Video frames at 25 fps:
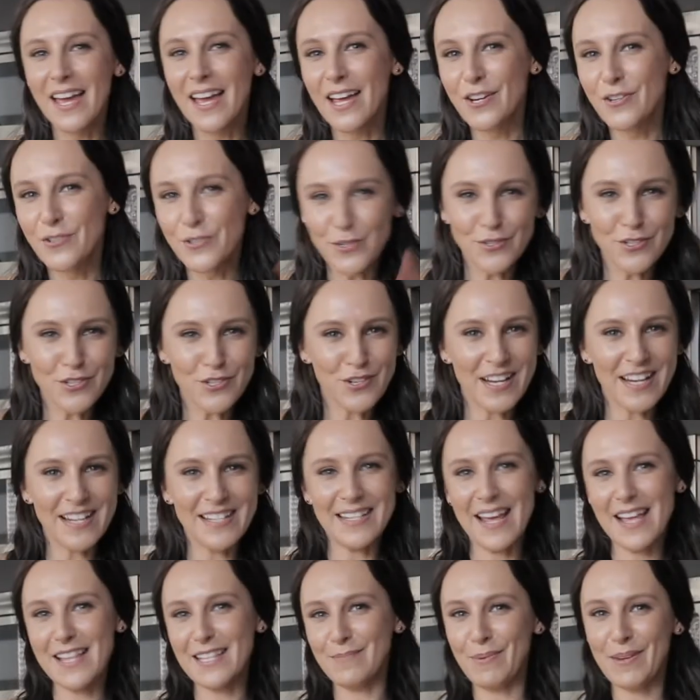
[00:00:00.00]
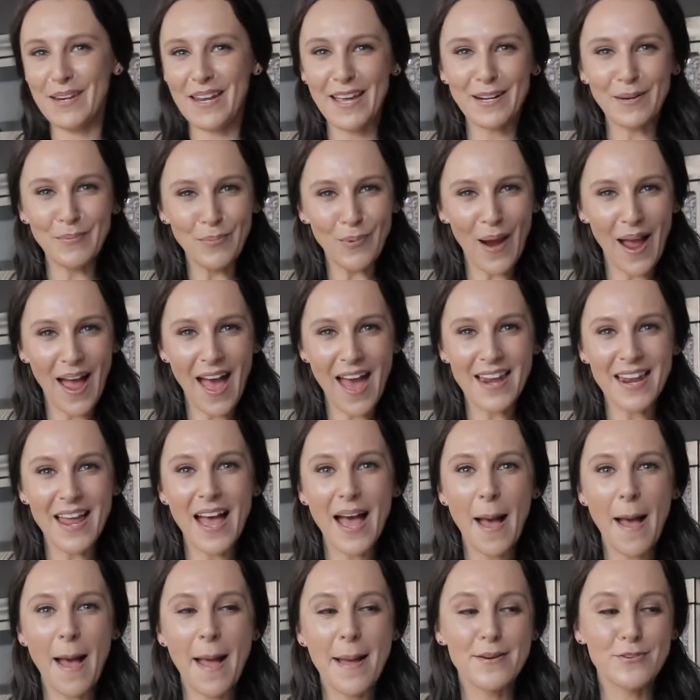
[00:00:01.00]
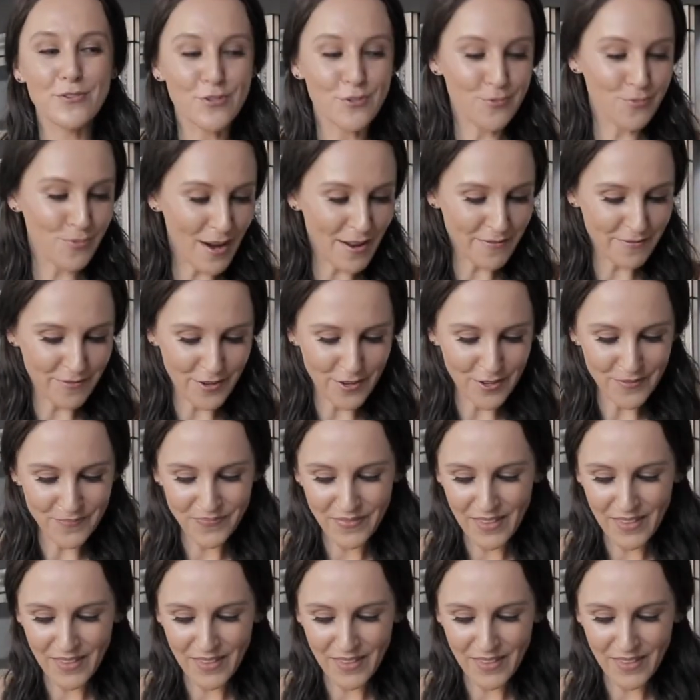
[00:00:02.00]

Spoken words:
Nutrient dense banana bread trifle.